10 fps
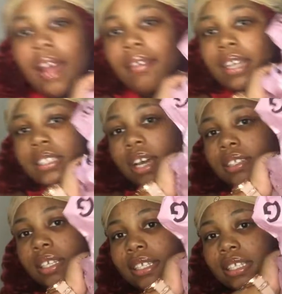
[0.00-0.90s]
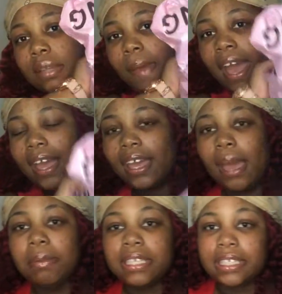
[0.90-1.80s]
Alright, y'all. So this is the bag. It
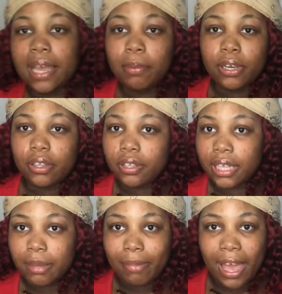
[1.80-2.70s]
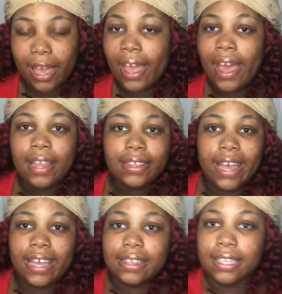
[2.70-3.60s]
came in the same pretty little thing bag
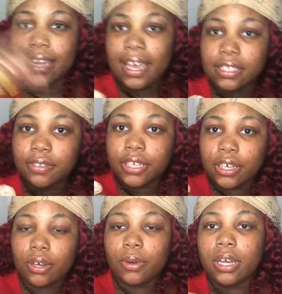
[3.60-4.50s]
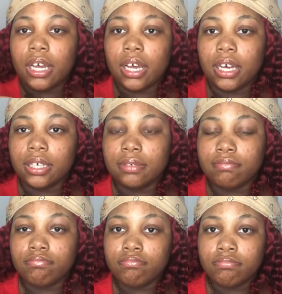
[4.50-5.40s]
that the last video
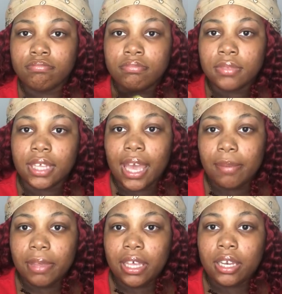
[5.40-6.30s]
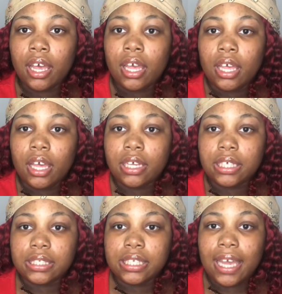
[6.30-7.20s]
um, came in.
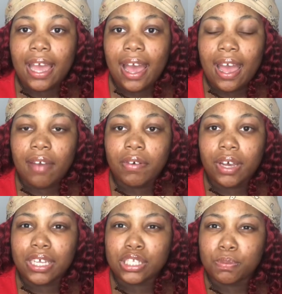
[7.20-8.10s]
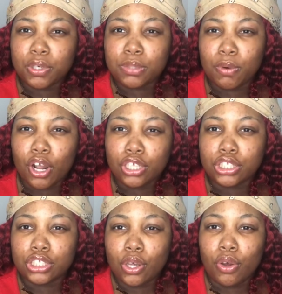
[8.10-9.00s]
Uh, today I have on a sports bra.
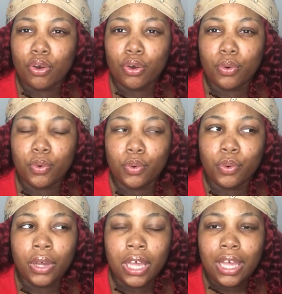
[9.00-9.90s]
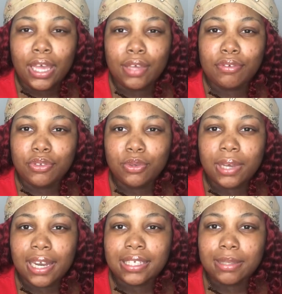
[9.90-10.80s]
So if you do
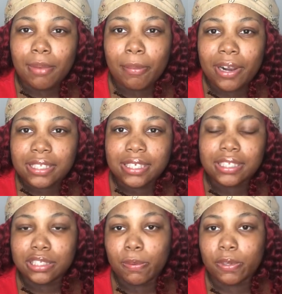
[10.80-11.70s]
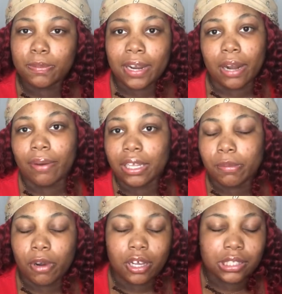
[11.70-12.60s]
kind of see my bras, because the sports bra not regular
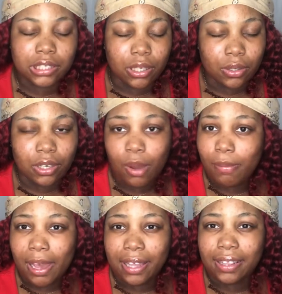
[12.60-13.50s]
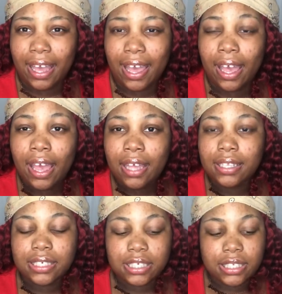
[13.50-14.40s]
bra, so don't mind that.
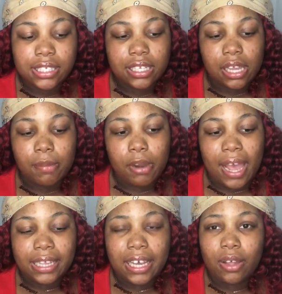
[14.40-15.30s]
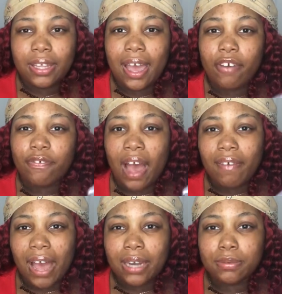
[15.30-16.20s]
That's just a disclaimer. I think I only have five
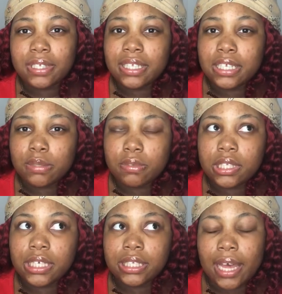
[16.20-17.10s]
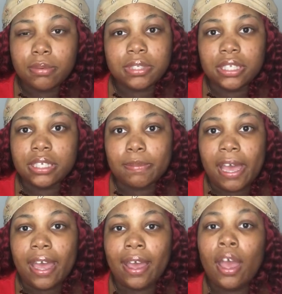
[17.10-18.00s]
items in this, six items in this bag.